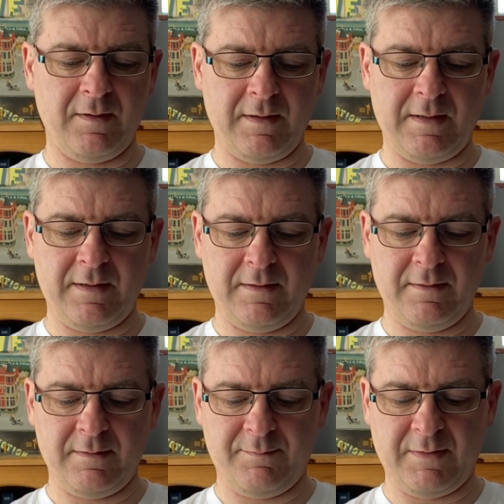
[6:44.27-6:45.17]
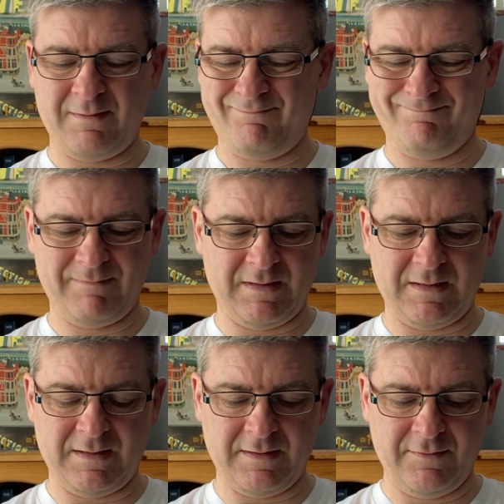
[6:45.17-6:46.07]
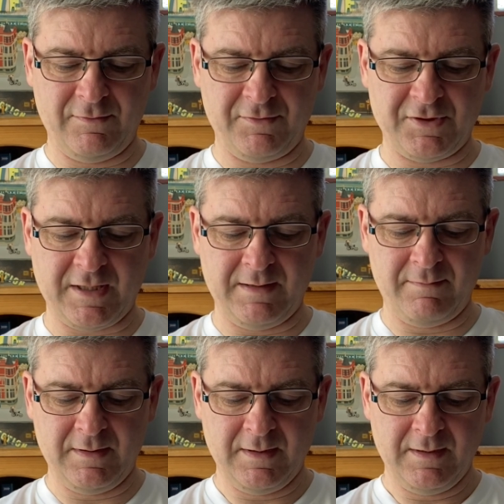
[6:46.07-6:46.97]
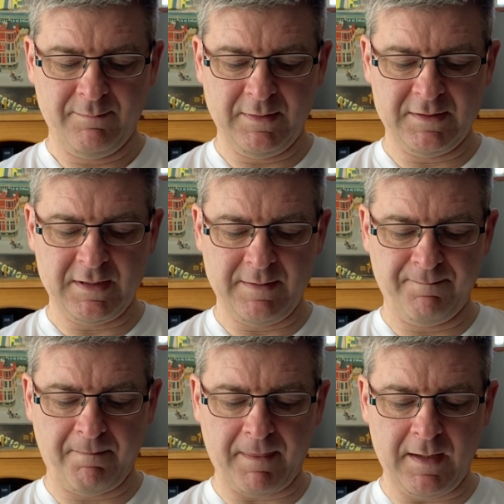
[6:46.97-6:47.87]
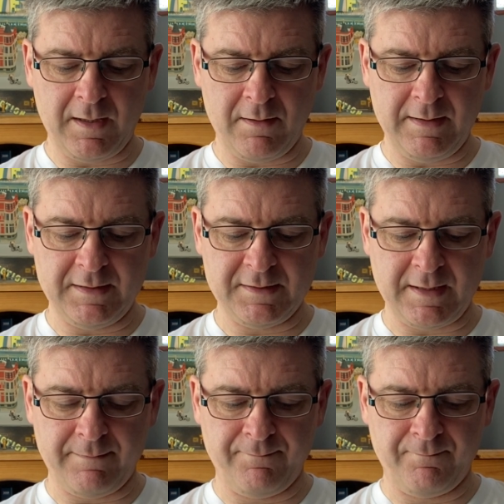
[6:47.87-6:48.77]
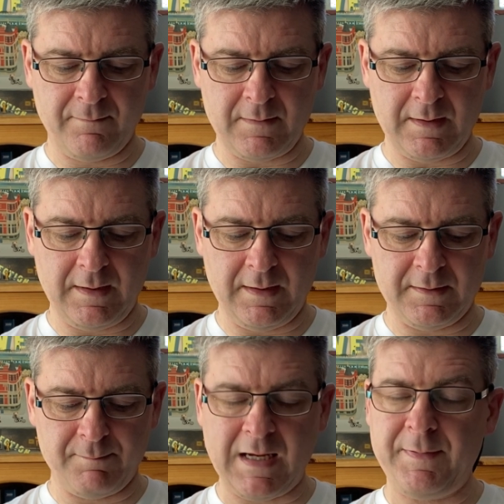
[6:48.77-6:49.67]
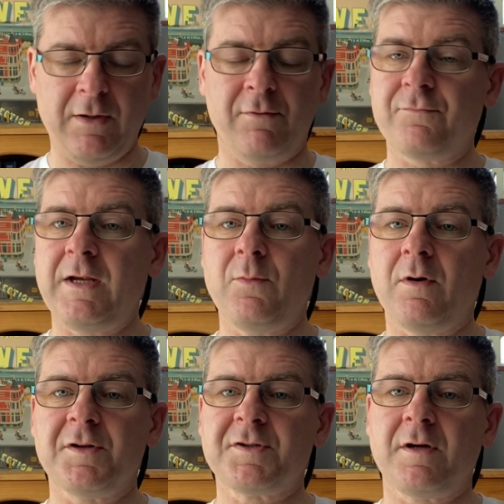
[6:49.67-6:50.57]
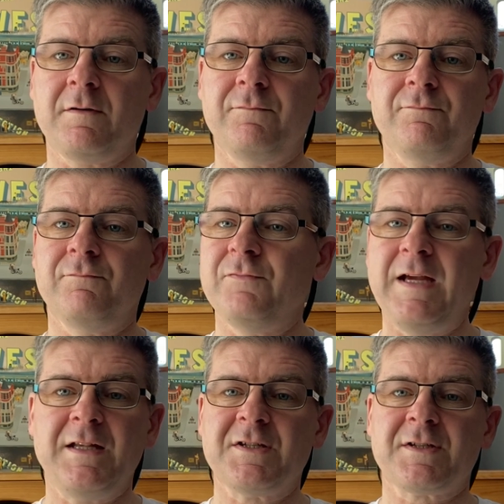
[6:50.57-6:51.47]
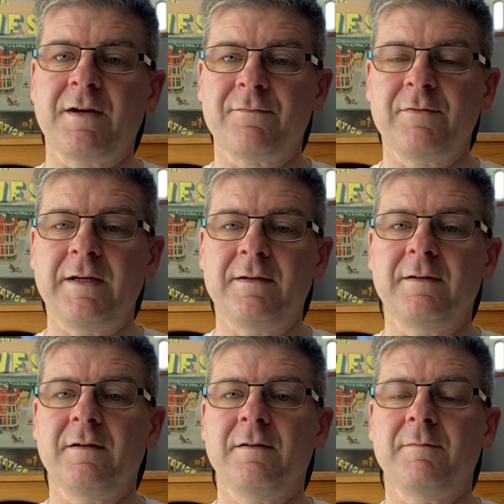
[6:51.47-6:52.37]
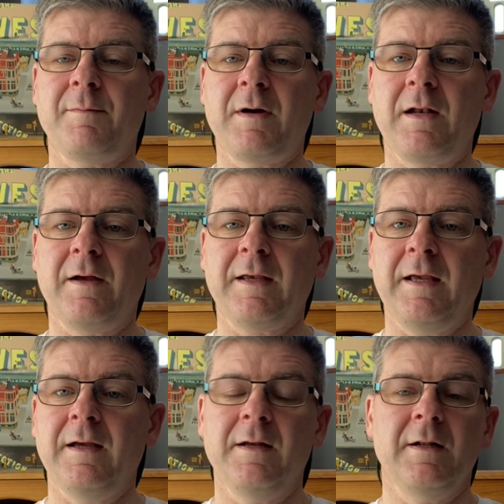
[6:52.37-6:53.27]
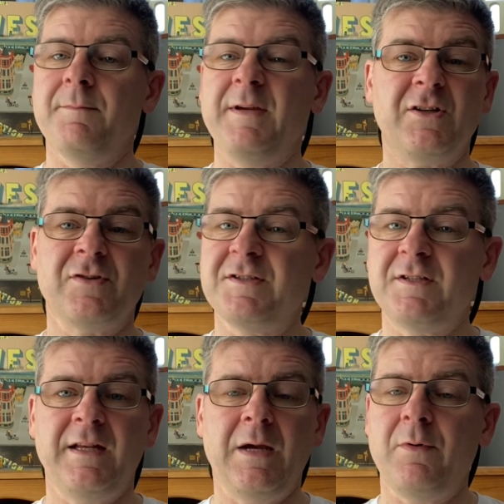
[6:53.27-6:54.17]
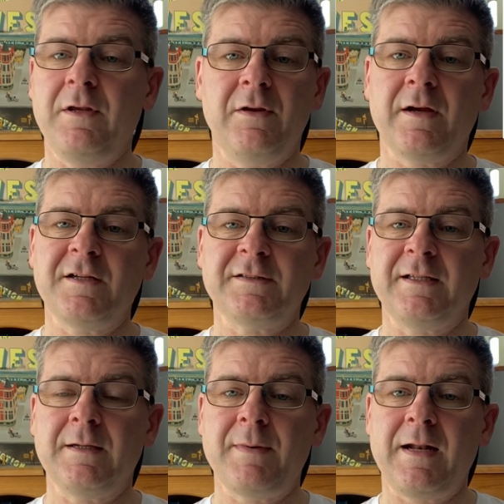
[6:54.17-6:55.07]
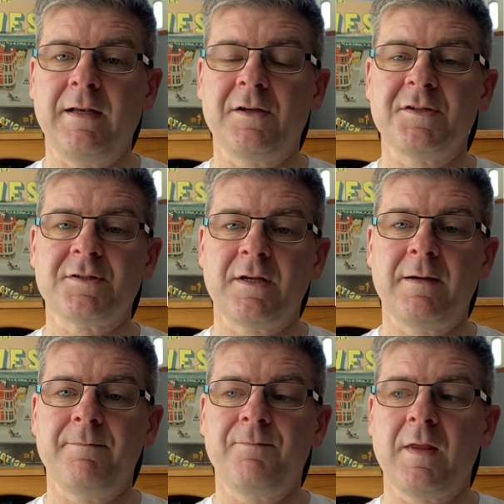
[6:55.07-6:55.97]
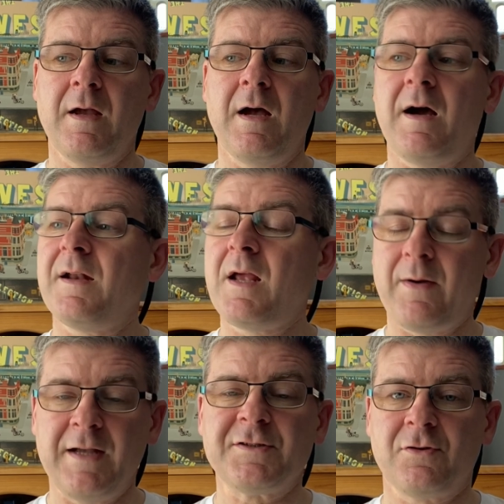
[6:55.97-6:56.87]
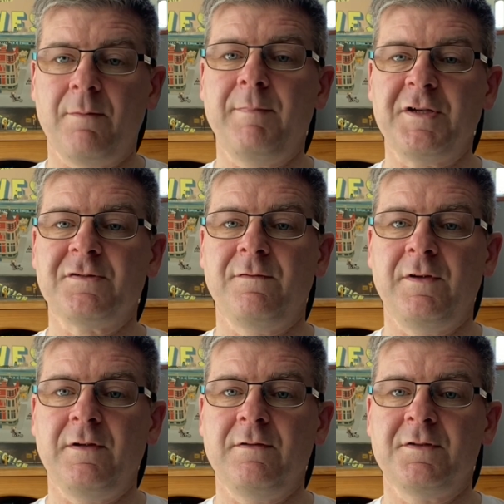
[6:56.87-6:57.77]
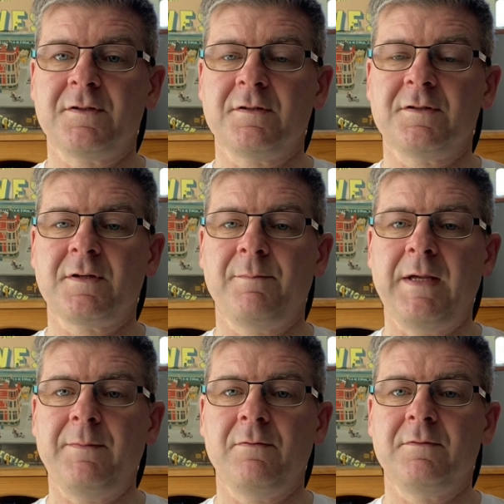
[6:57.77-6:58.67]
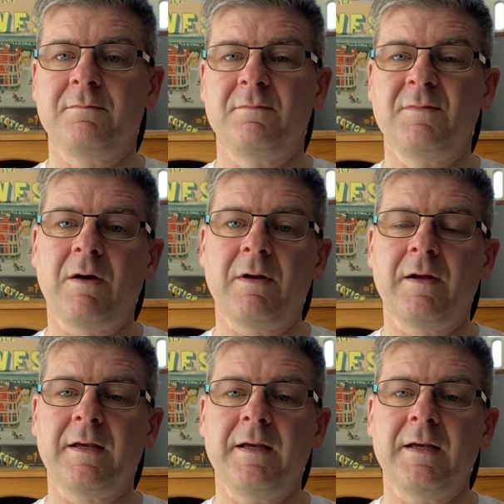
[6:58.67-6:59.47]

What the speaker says: and but a real shame. But you know, it's maybe on Rewatch I'll rediscover it. I might like it. Be interested to hear what you guys think about it, because I know it has got mixed reviews, and some people don't like